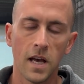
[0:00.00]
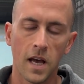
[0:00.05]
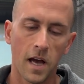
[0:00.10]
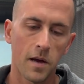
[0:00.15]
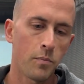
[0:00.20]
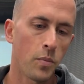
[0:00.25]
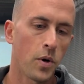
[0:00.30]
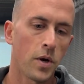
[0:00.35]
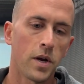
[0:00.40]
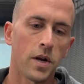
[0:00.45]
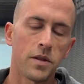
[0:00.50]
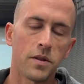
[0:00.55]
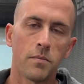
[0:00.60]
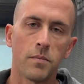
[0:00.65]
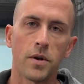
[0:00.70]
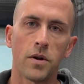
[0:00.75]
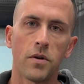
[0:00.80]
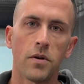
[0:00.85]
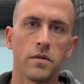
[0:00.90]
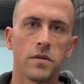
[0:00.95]
I put it in the
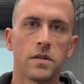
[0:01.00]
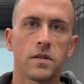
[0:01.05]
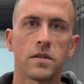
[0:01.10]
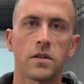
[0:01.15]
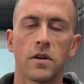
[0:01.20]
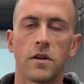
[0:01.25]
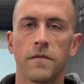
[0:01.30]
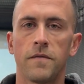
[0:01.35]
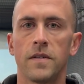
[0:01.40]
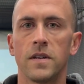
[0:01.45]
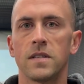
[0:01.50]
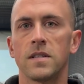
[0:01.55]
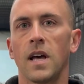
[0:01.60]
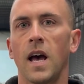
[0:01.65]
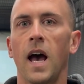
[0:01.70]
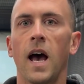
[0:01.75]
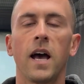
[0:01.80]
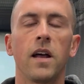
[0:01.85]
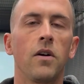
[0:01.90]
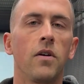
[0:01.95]
middle of the surface.
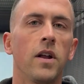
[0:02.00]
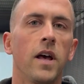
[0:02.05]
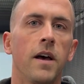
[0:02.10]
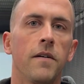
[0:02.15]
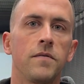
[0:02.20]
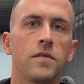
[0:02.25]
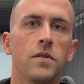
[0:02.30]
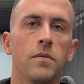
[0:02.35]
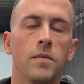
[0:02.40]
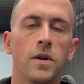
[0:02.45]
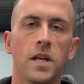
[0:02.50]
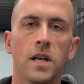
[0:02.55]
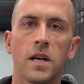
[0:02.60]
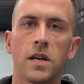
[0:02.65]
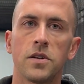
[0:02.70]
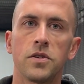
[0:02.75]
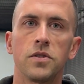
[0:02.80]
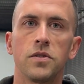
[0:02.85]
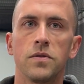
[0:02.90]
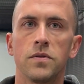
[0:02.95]
I don't have too many
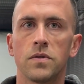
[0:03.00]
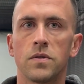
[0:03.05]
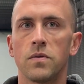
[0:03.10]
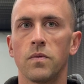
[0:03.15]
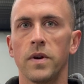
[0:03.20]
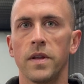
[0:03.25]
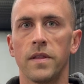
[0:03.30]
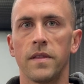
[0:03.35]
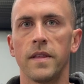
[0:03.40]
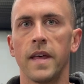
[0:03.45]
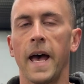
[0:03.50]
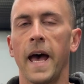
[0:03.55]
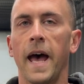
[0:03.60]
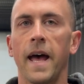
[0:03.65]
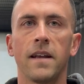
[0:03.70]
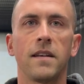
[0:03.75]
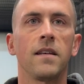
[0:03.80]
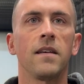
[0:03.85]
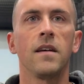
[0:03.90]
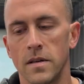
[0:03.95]
issues with
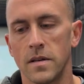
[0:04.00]
that.